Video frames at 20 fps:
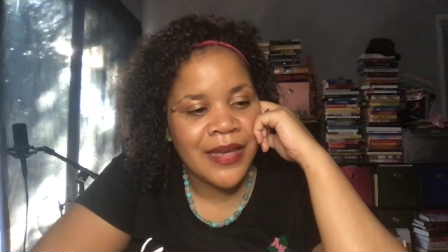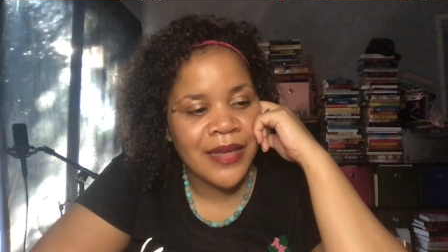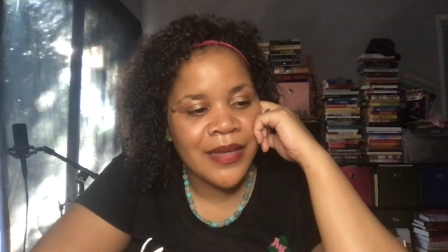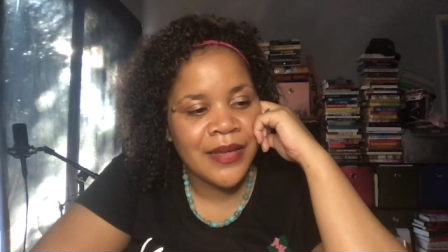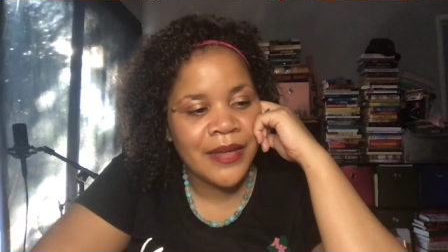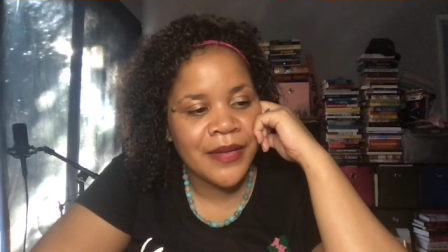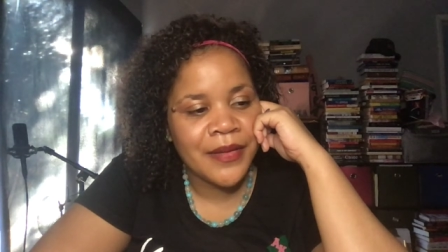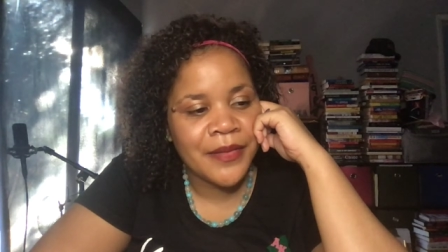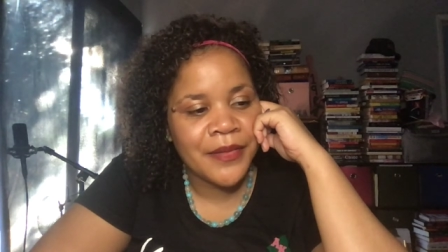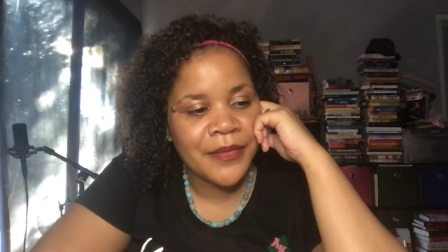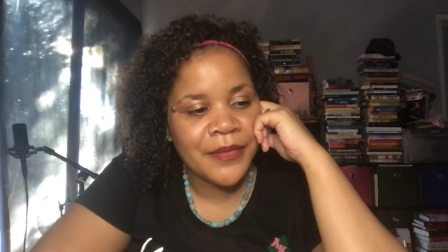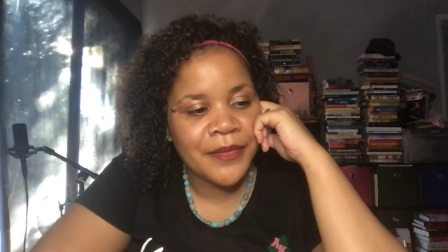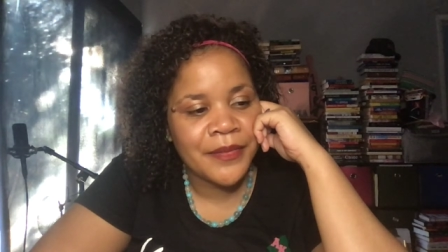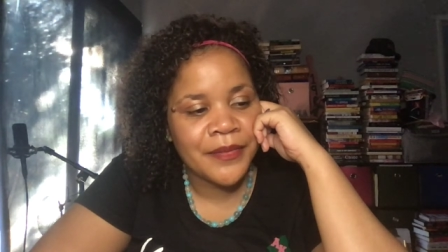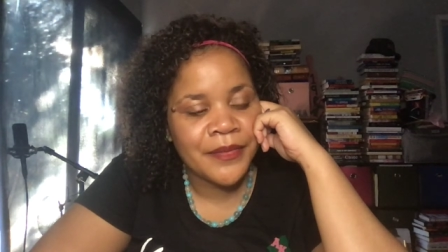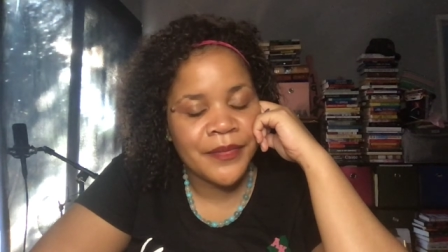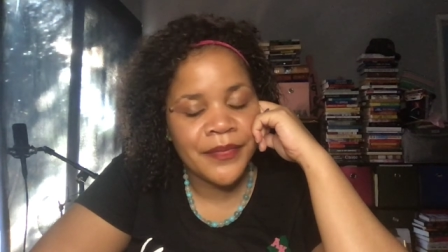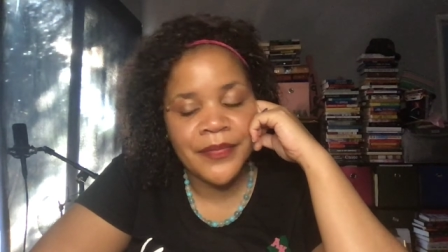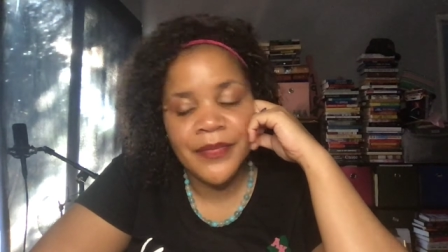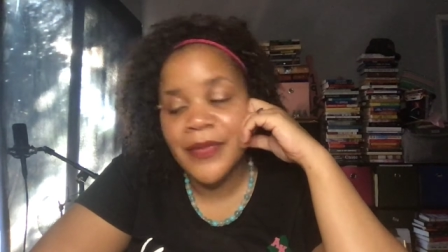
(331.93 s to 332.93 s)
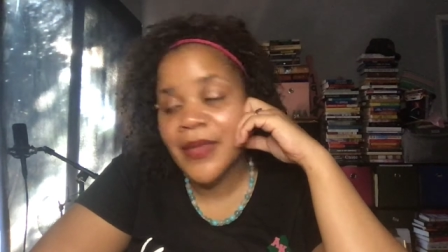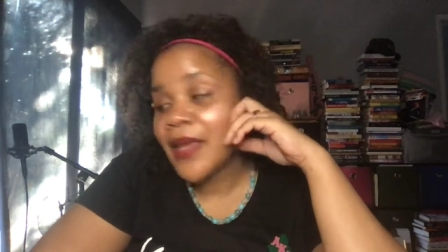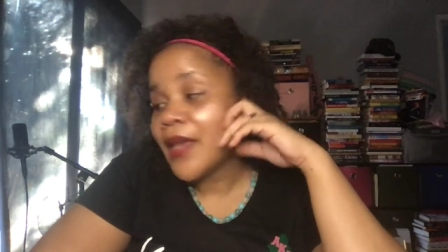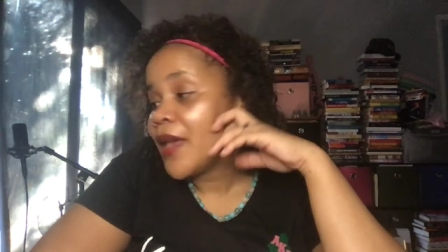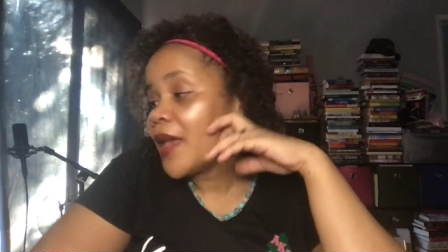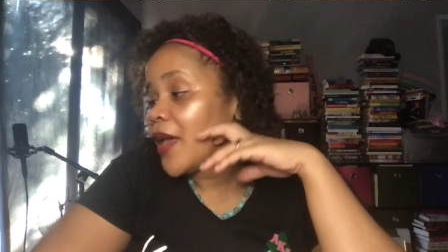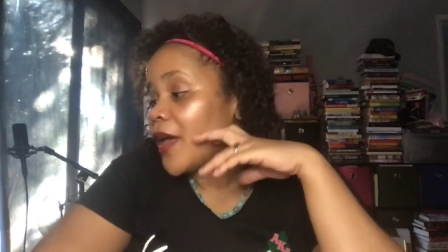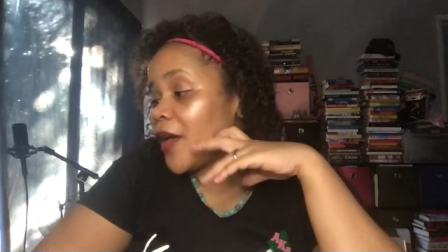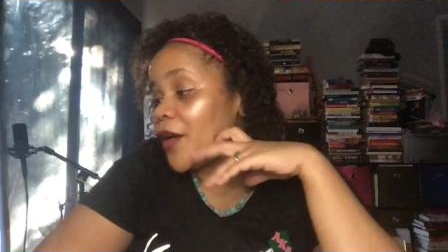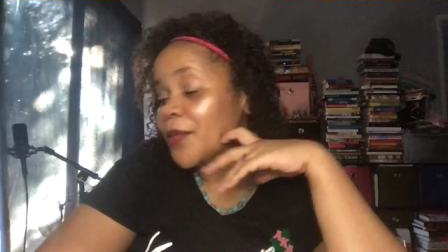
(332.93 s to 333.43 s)
um,
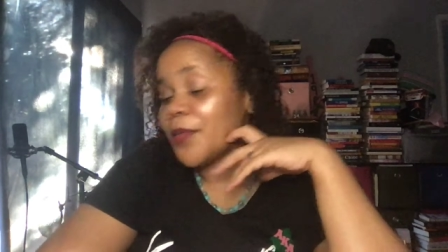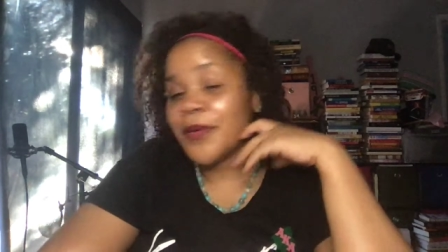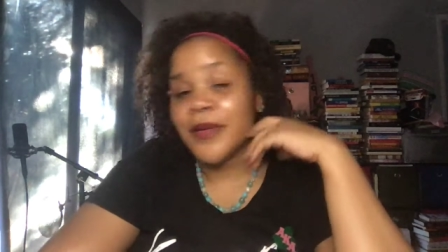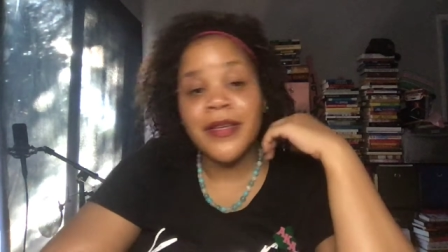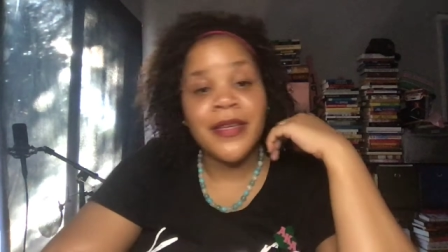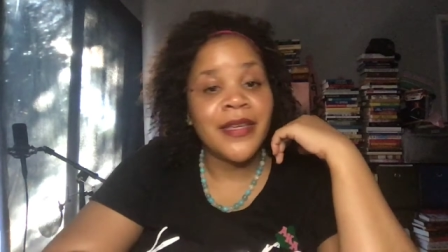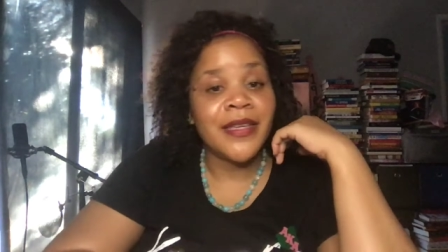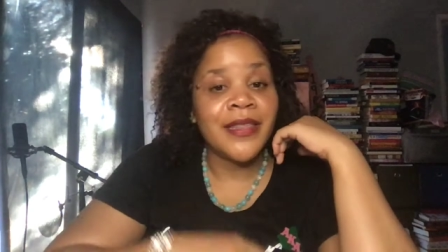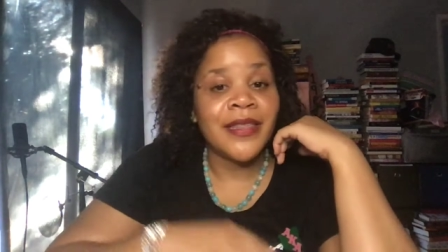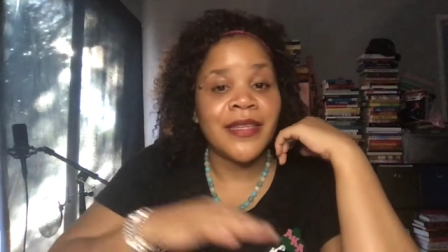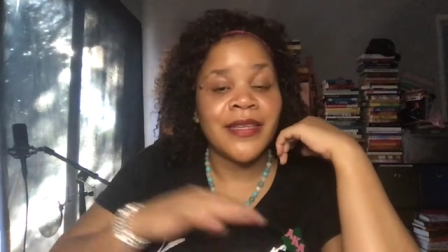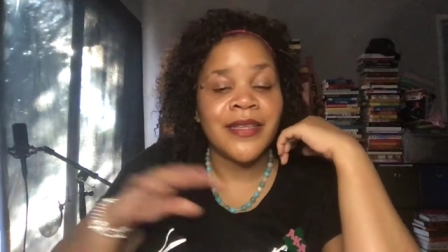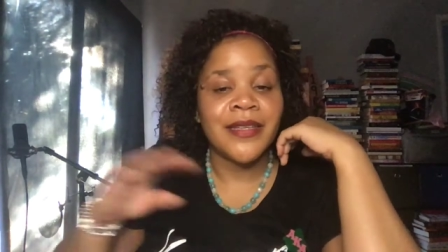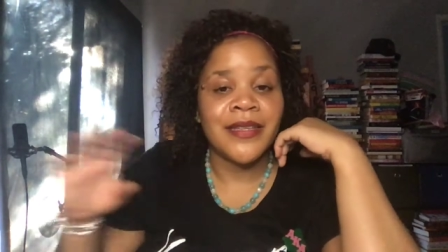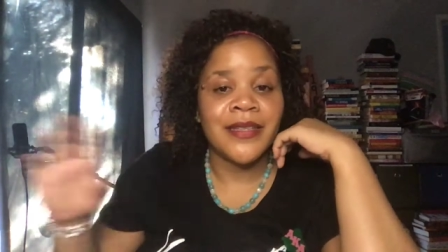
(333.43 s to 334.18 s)
I'll put in the